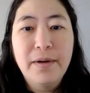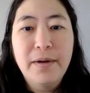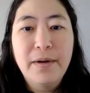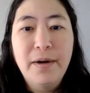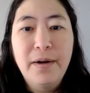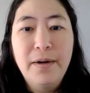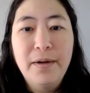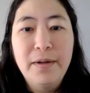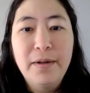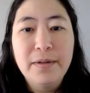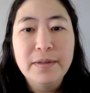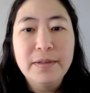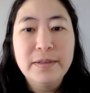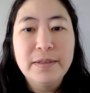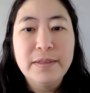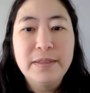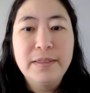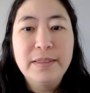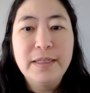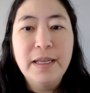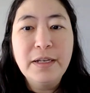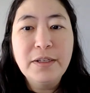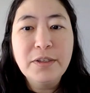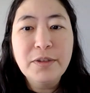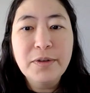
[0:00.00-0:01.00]
called
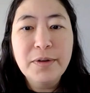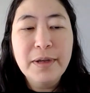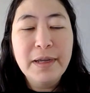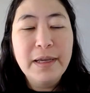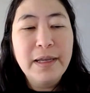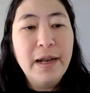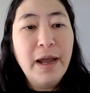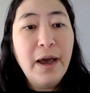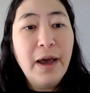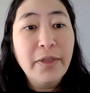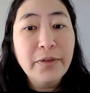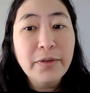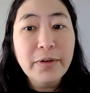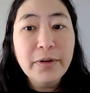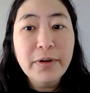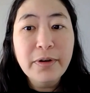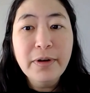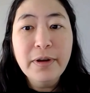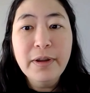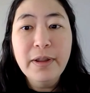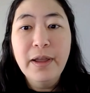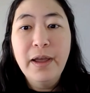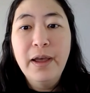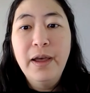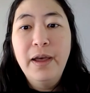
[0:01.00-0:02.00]
Centering and
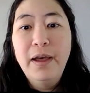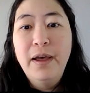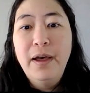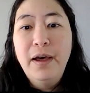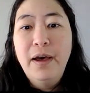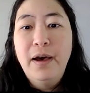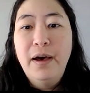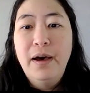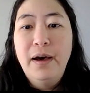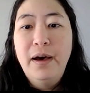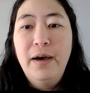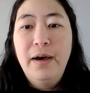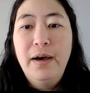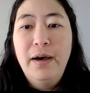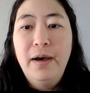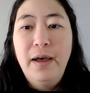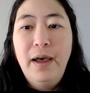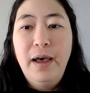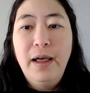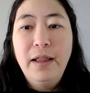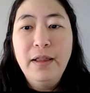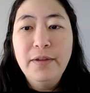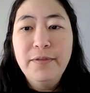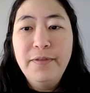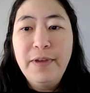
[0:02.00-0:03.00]
Other,
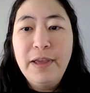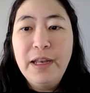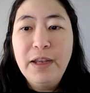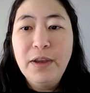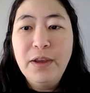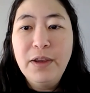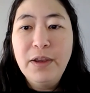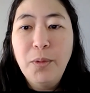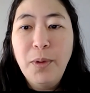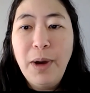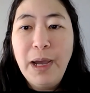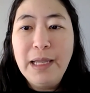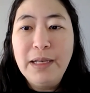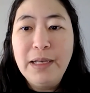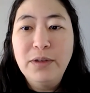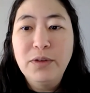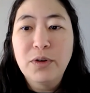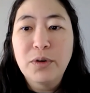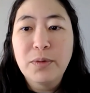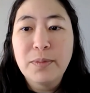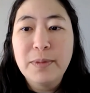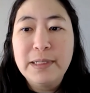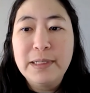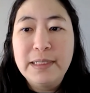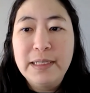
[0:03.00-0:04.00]
Elevating White
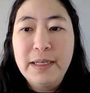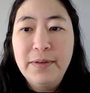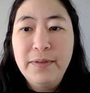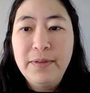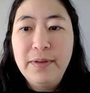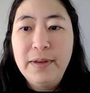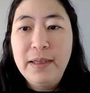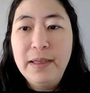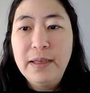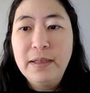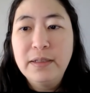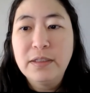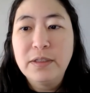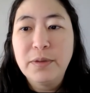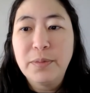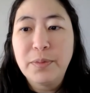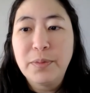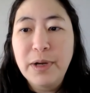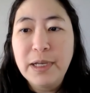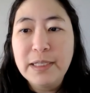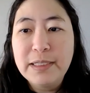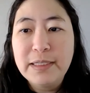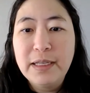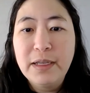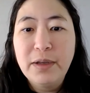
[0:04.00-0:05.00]
Normativity,
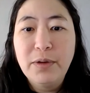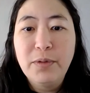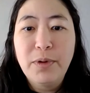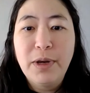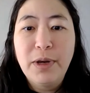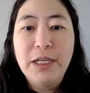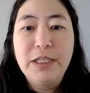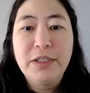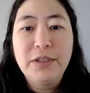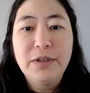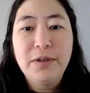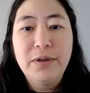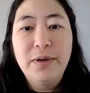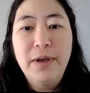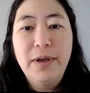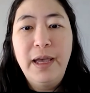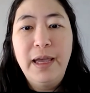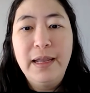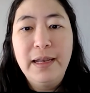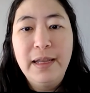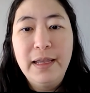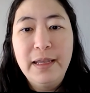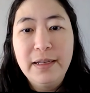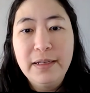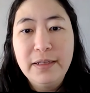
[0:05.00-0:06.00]
Suppressing Racial
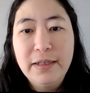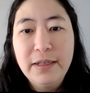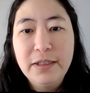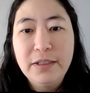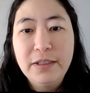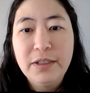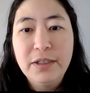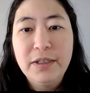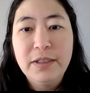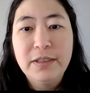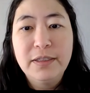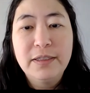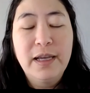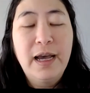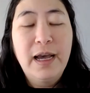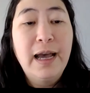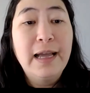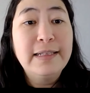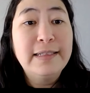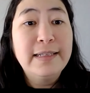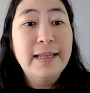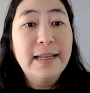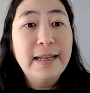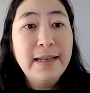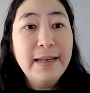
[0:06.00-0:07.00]
and Indigenous
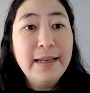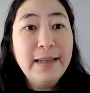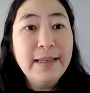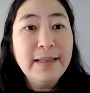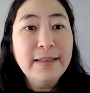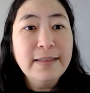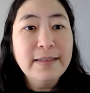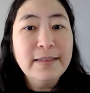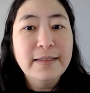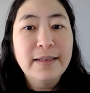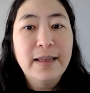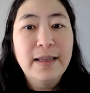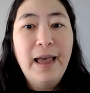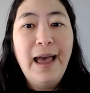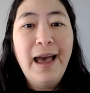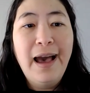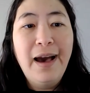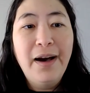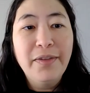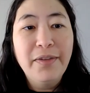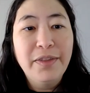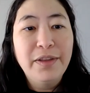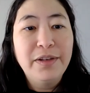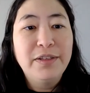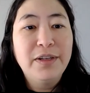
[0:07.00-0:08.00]
Identities,
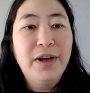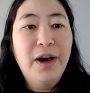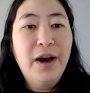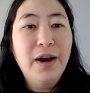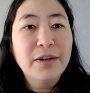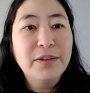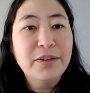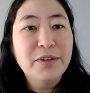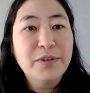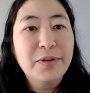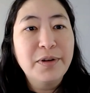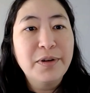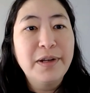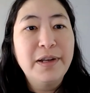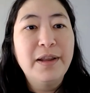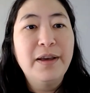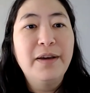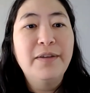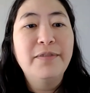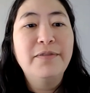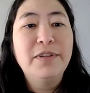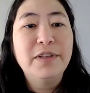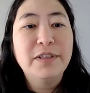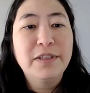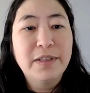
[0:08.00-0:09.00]
how the Doctrine
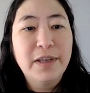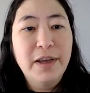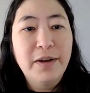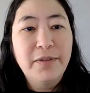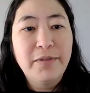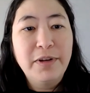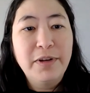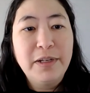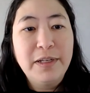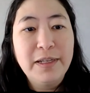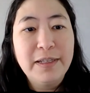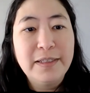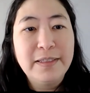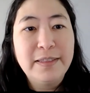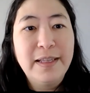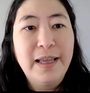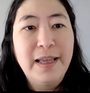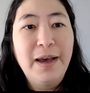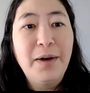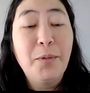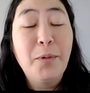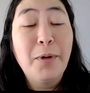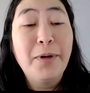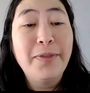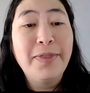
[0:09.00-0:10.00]
of Discovery does
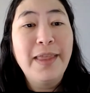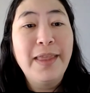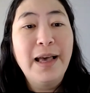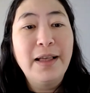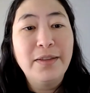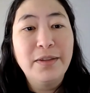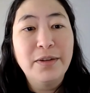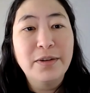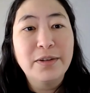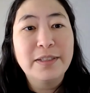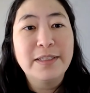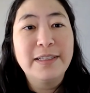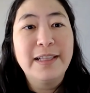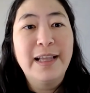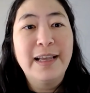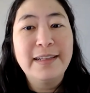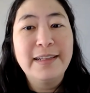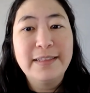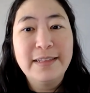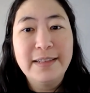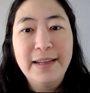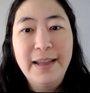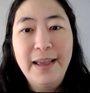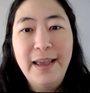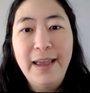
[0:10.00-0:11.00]
that, what that looks like
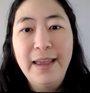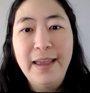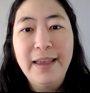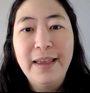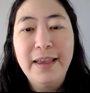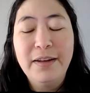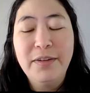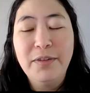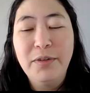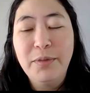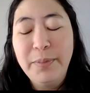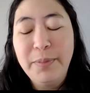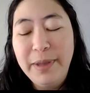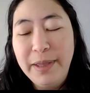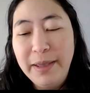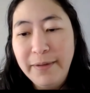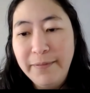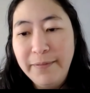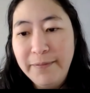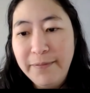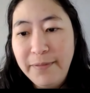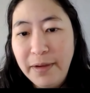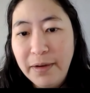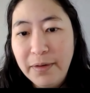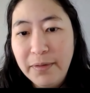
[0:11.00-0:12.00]
today. It'll be a
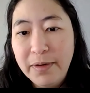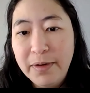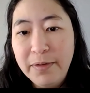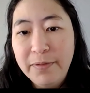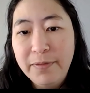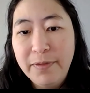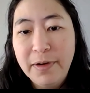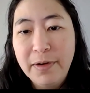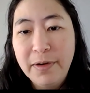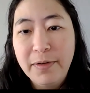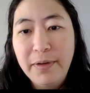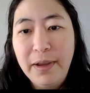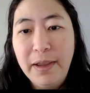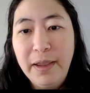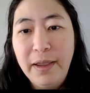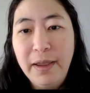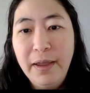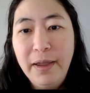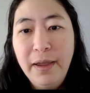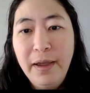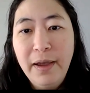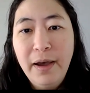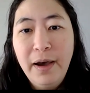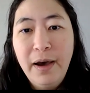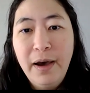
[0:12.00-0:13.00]
very, very